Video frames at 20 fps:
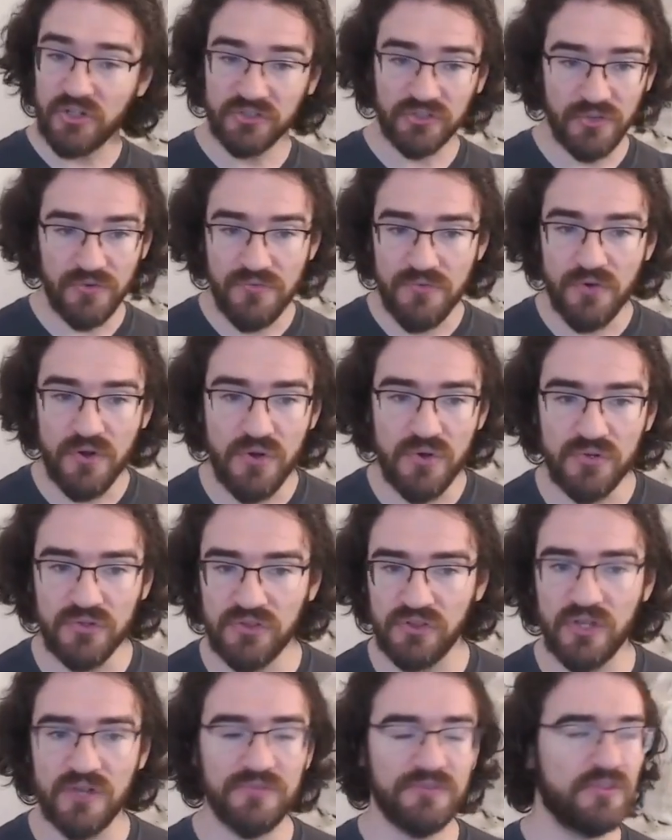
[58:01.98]
load,
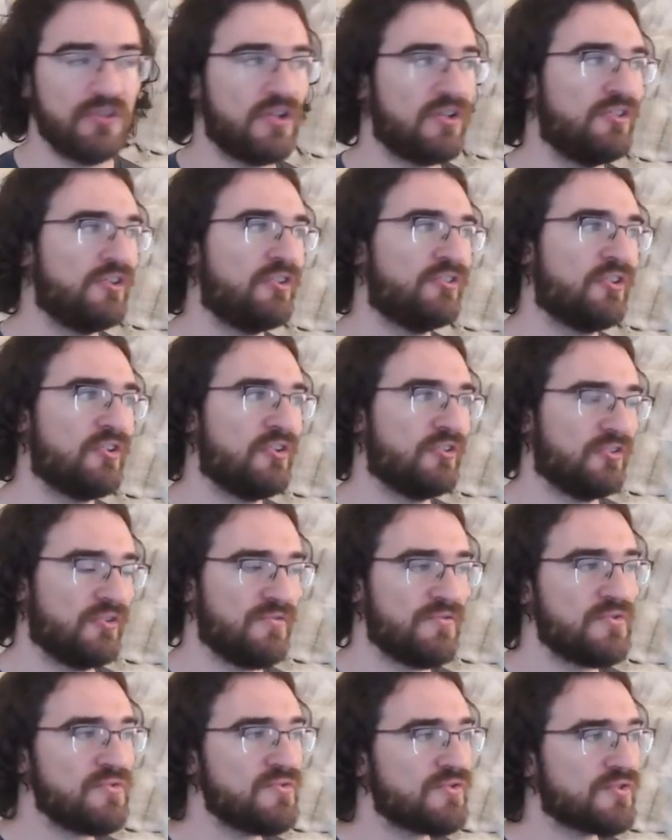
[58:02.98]
not a lot
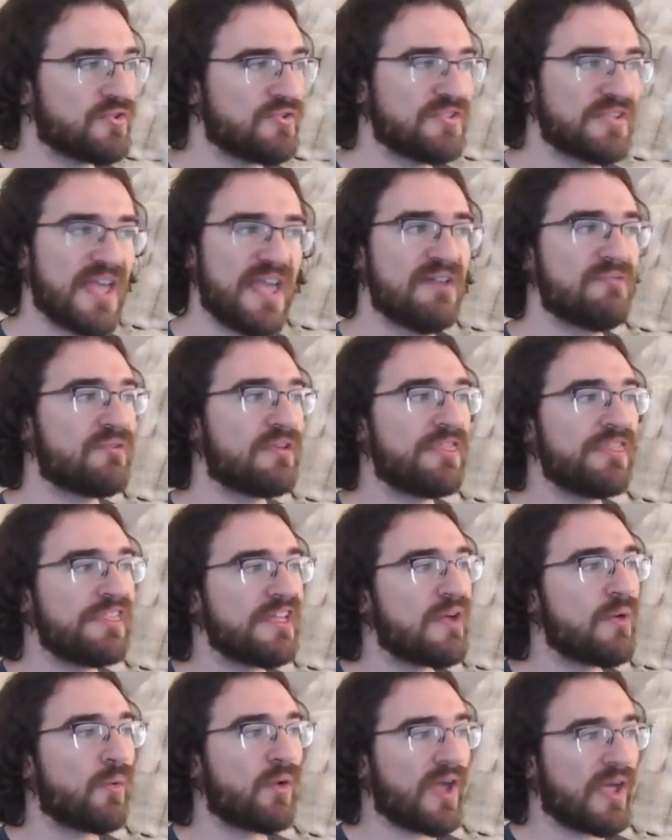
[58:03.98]
of users,
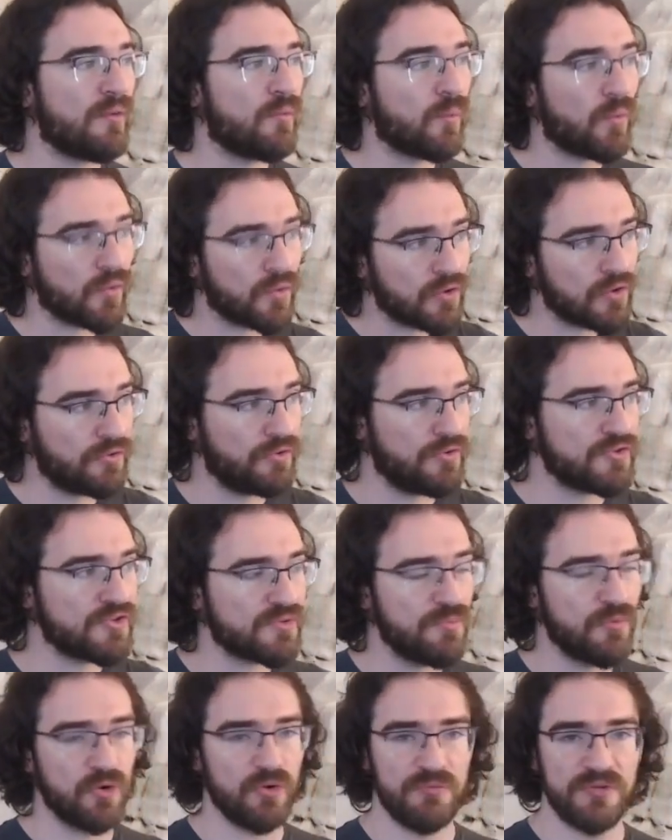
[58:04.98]
everything can work on a
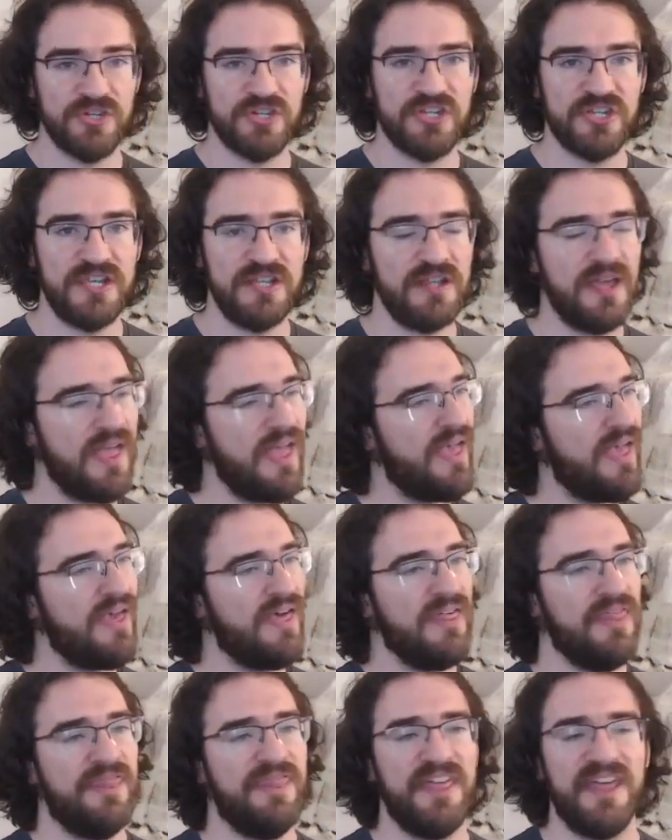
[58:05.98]
small machine,
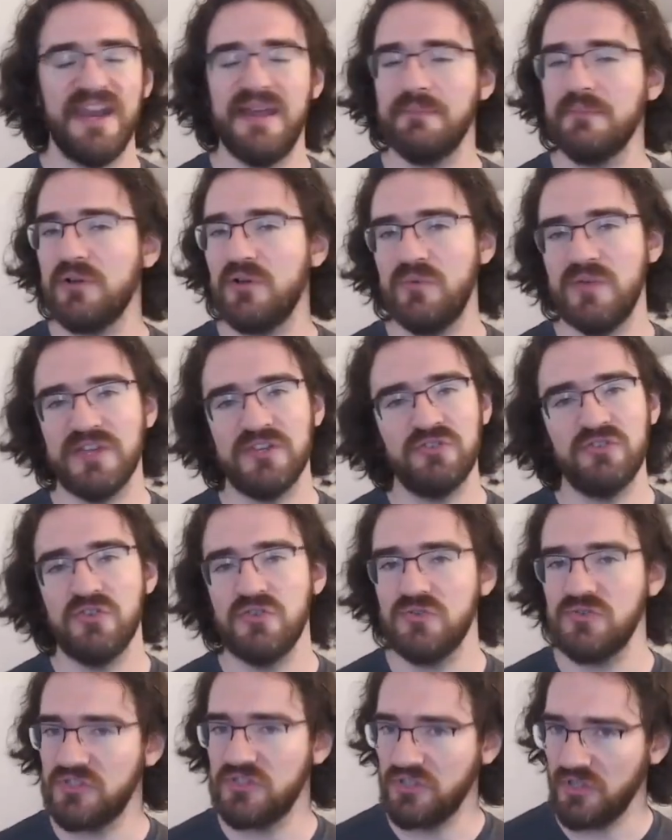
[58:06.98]
then I'm going to
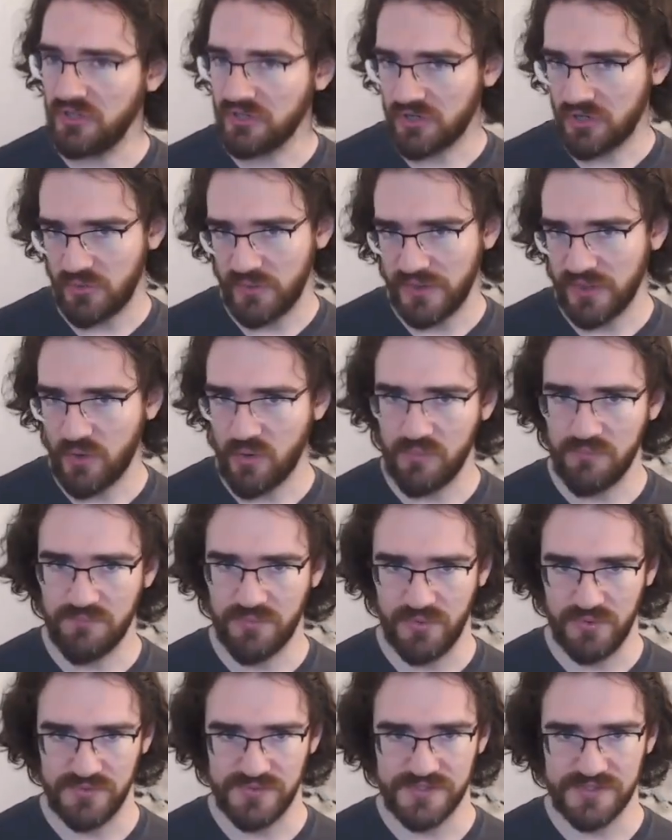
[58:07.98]
use Docker and
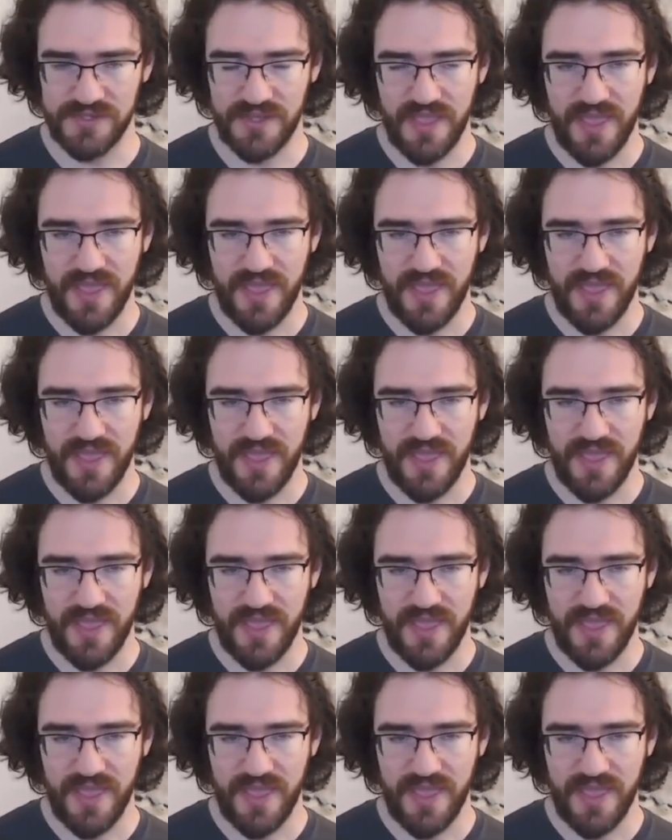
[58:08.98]
Compose.